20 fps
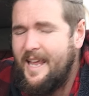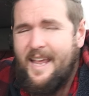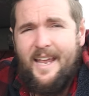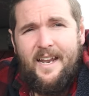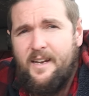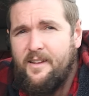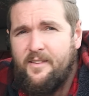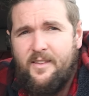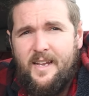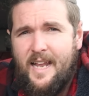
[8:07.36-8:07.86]

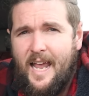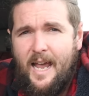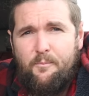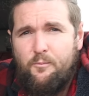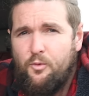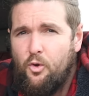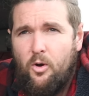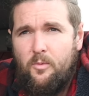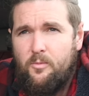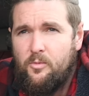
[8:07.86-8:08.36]
anything
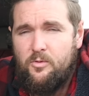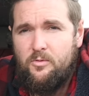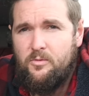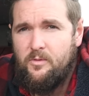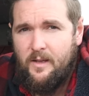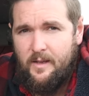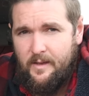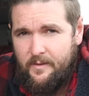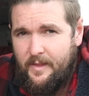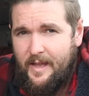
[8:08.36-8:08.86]

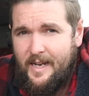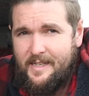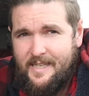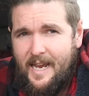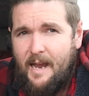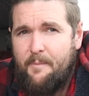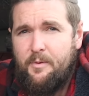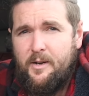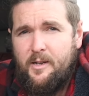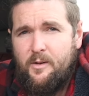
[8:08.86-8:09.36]
abnormal that's
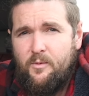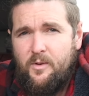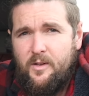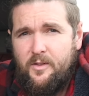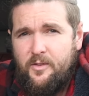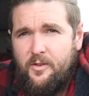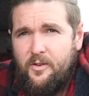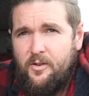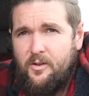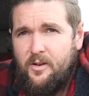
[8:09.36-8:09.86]
happening
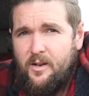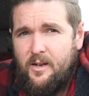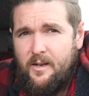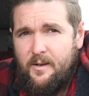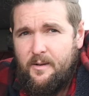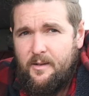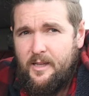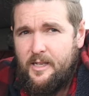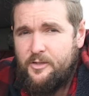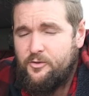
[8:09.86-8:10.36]
with your
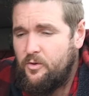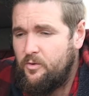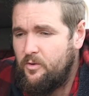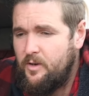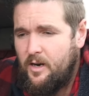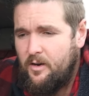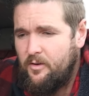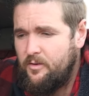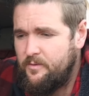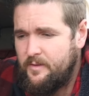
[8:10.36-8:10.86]
electrical
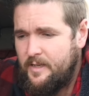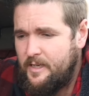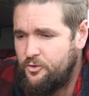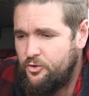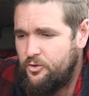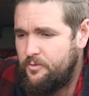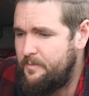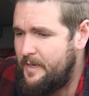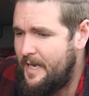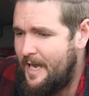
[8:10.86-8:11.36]
current that
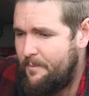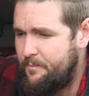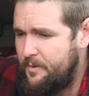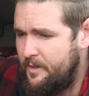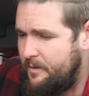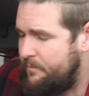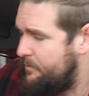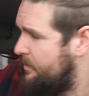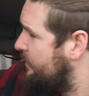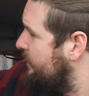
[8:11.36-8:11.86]
shouldn't be
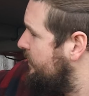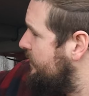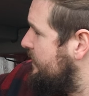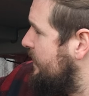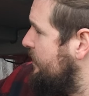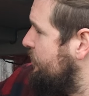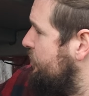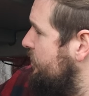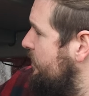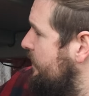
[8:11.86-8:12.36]
happening. But
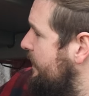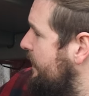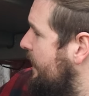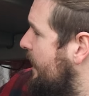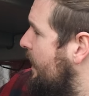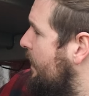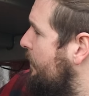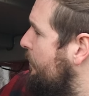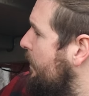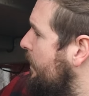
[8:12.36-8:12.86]
essentially,
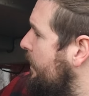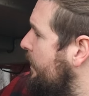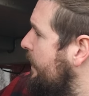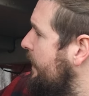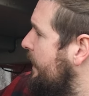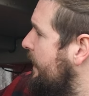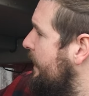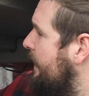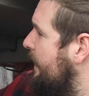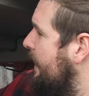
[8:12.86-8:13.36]

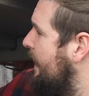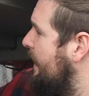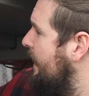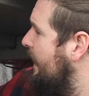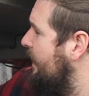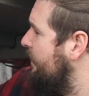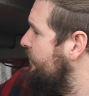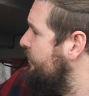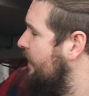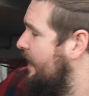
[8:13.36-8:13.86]
it
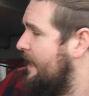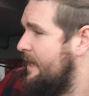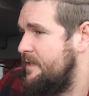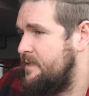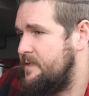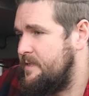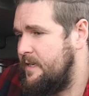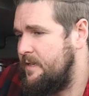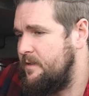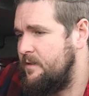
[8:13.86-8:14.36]
has a
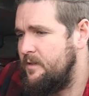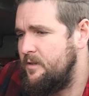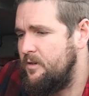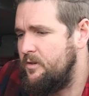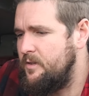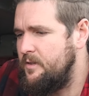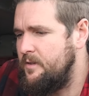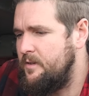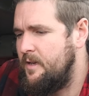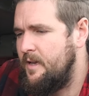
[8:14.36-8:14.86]
ceiling
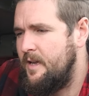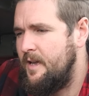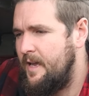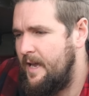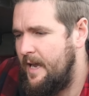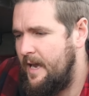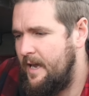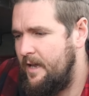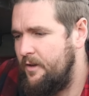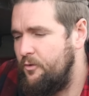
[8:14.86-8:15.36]
on it,
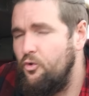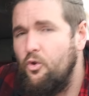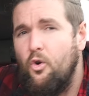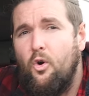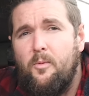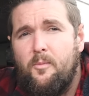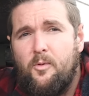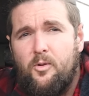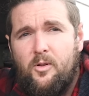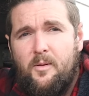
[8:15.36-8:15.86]
and
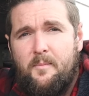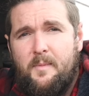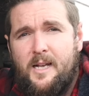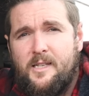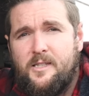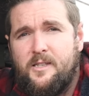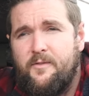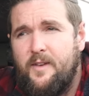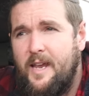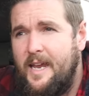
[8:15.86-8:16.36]
normal
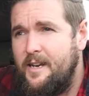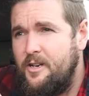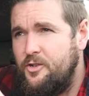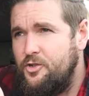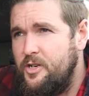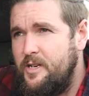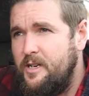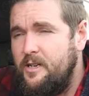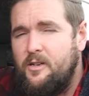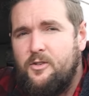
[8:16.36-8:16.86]
amounts of
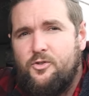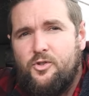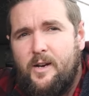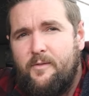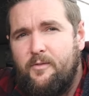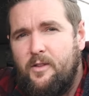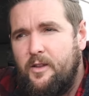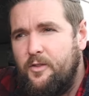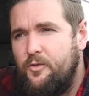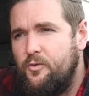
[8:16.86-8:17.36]
energy
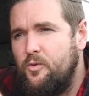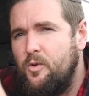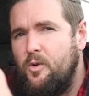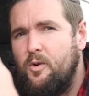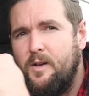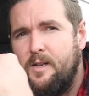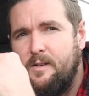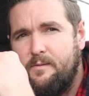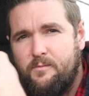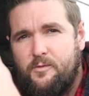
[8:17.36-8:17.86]
traveling
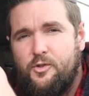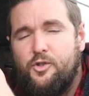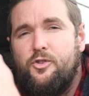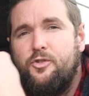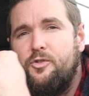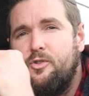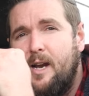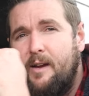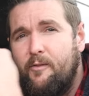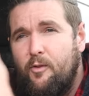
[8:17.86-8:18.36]
through it
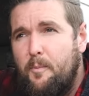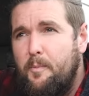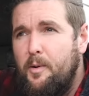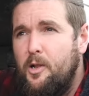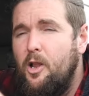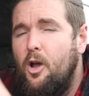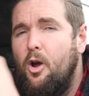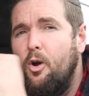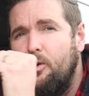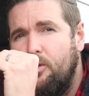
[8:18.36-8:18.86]
should travel
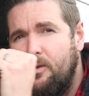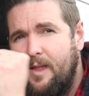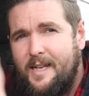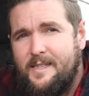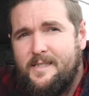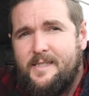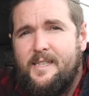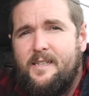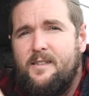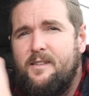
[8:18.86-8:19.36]
below
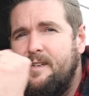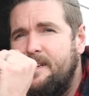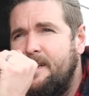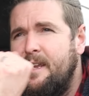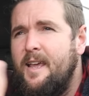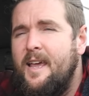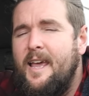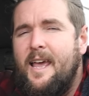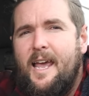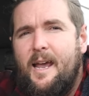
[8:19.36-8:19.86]
that ceiling.
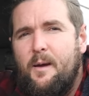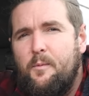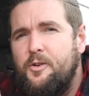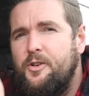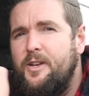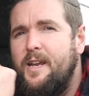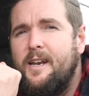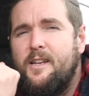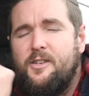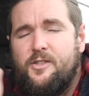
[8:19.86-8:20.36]
And
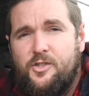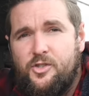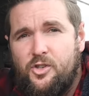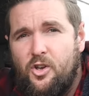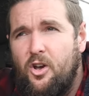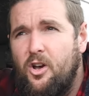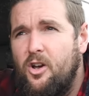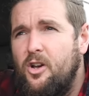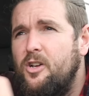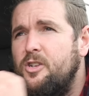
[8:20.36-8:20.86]
when you get a
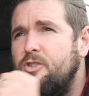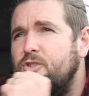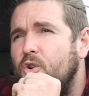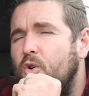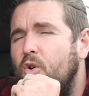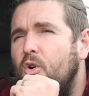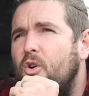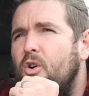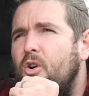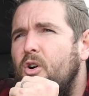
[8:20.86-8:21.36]
surge
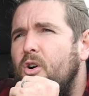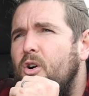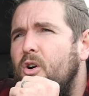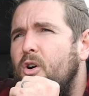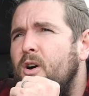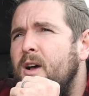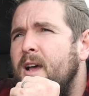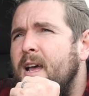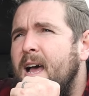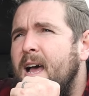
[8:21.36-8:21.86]

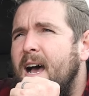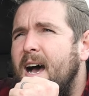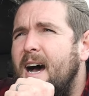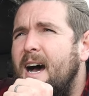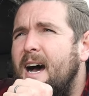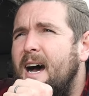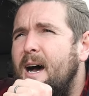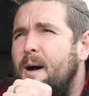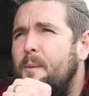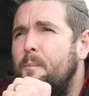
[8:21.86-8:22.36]
or
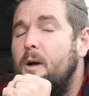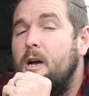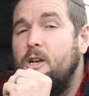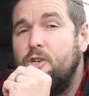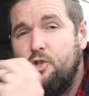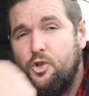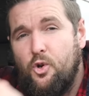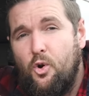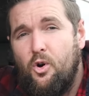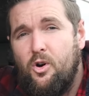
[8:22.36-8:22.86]
a
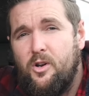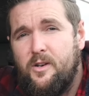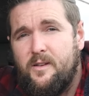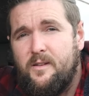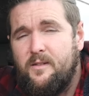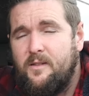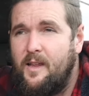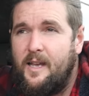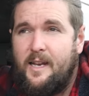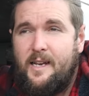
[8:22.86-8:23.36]

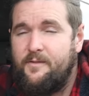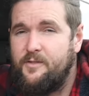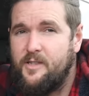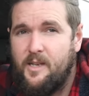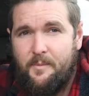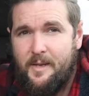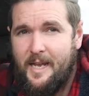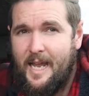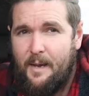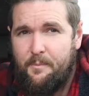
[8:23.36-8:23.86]
short, like if
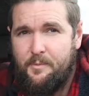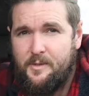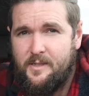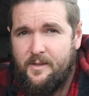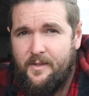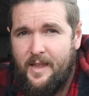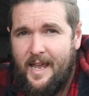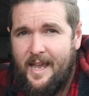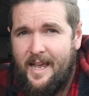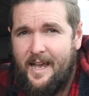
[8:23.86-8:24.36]
something happens
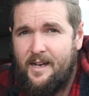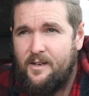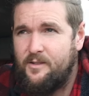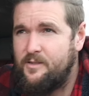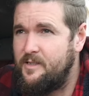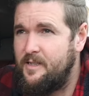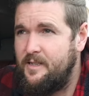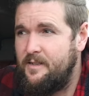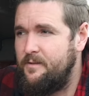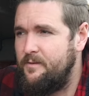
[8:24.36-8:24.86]
in the
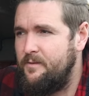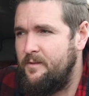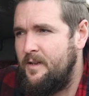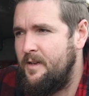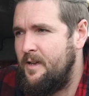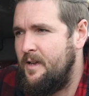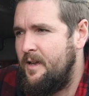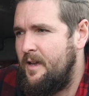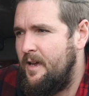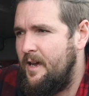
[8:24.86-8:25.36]
house and
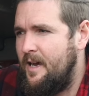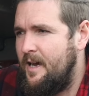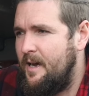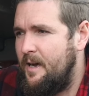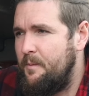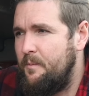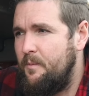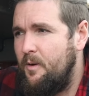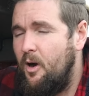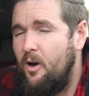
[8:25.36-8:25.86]

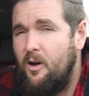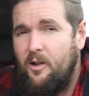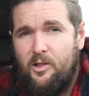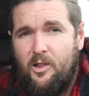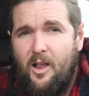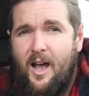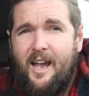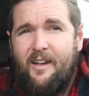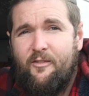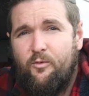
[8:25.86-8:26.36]
a
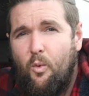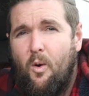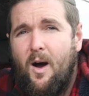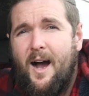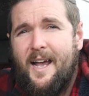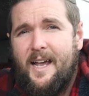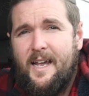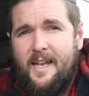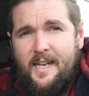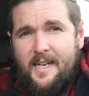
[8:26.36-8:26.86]
live
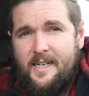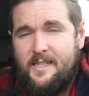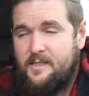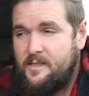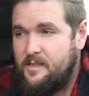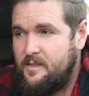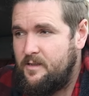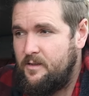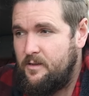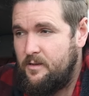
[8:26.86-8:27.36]
wire
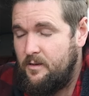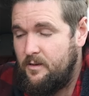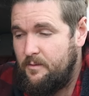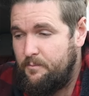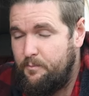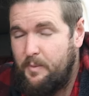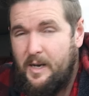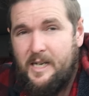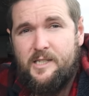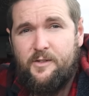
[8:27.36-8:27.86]
hits
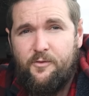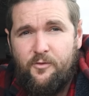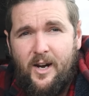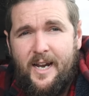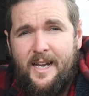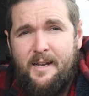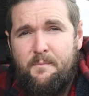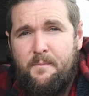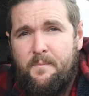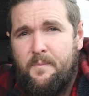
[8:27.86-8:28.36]
the bus
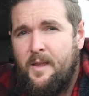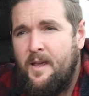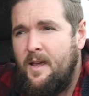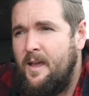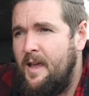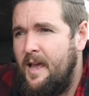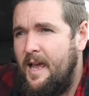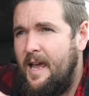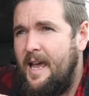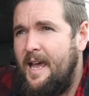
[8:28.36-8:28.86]
frame
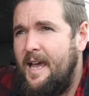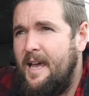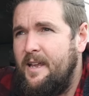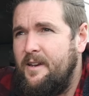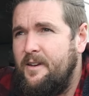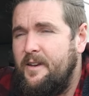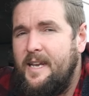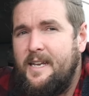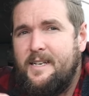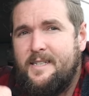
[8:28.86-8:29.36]

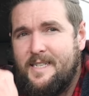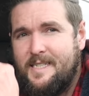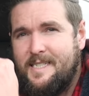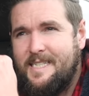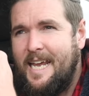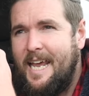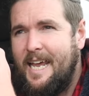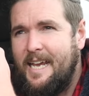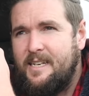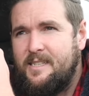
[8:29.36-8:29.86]
and it
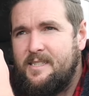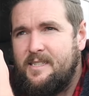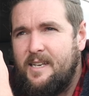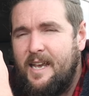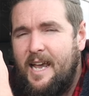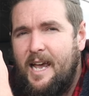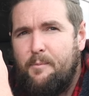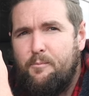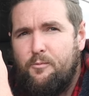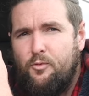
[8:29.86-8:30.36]
detects
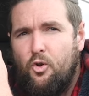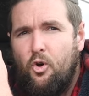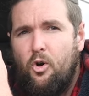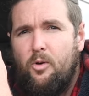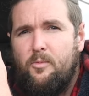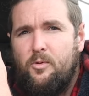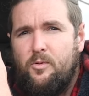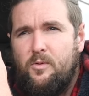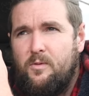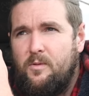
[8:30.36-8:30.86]

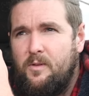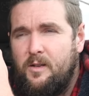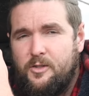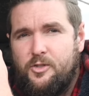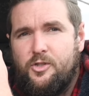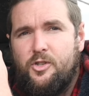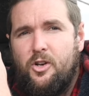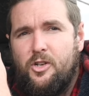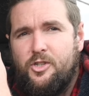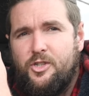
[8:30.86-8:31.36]
abnormal
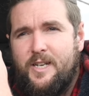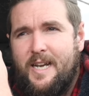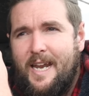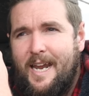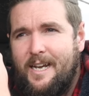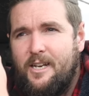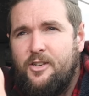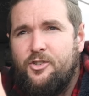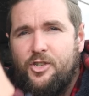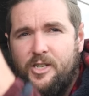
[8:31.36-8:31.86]
surge in
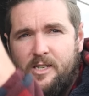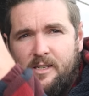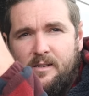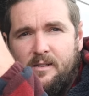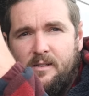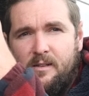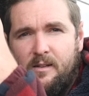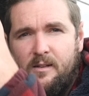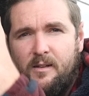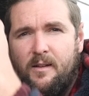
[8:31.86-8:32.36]
energy,
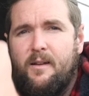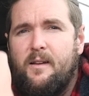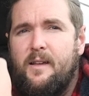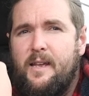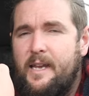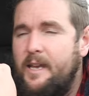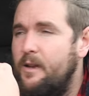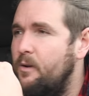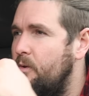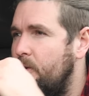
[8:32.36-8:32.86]

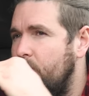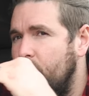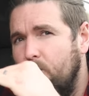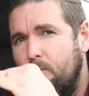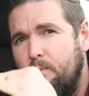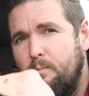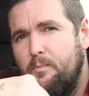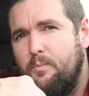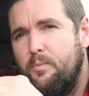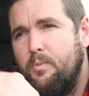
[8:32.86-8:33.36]
it will